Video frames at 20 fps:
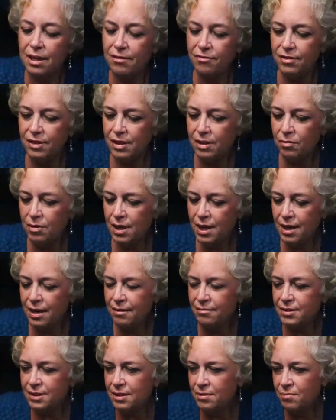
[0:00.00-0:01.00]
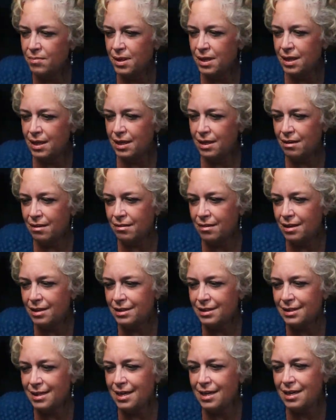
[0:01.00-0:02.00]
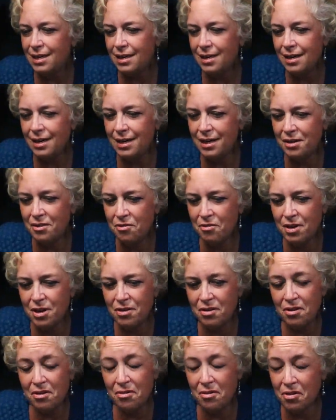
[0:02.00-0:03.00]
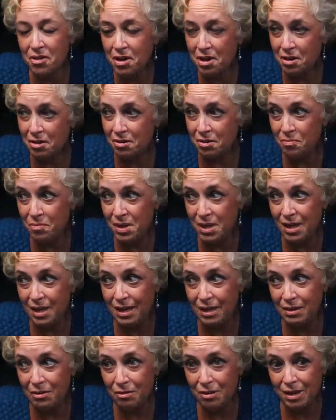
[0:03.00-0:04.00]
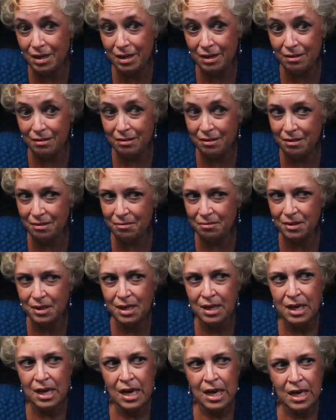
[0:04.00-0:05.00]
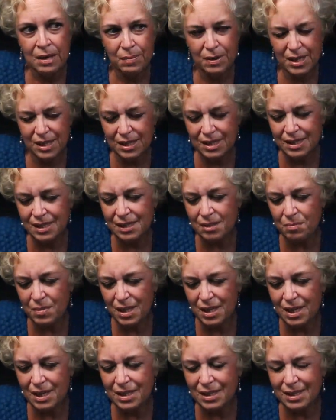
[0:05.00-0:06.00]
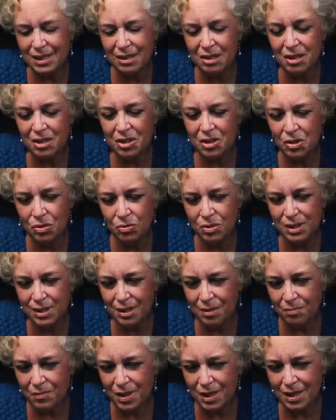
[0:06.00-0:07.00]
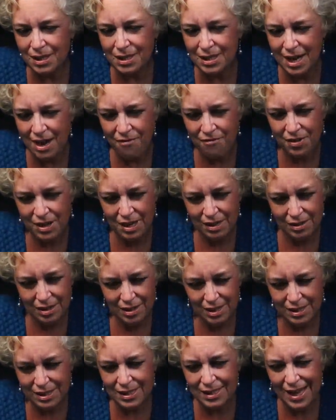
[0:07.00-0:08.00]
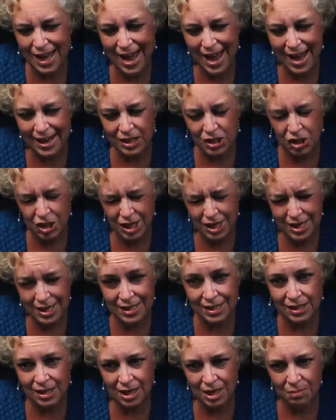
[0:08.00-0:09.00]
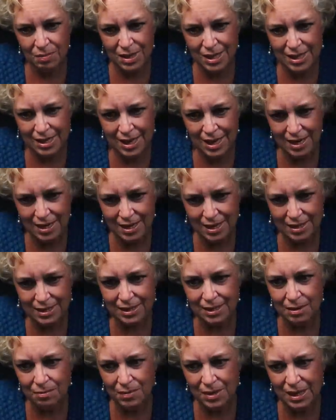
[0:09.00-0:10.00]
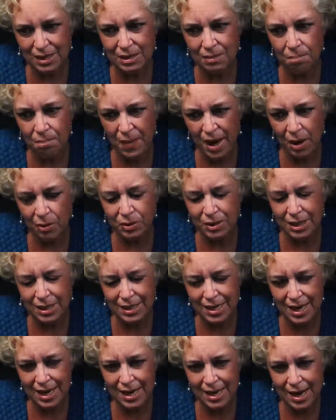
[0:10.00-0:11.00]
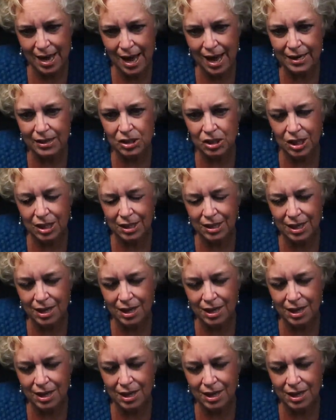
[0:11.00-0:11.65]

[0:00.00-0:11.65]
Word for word: I feel like we have somebody here that is getting angry. They, or they could be angry. I don't know. But this is somebody that is going to do something, definitely. This is action is going to be taken. Somebody's about to take action.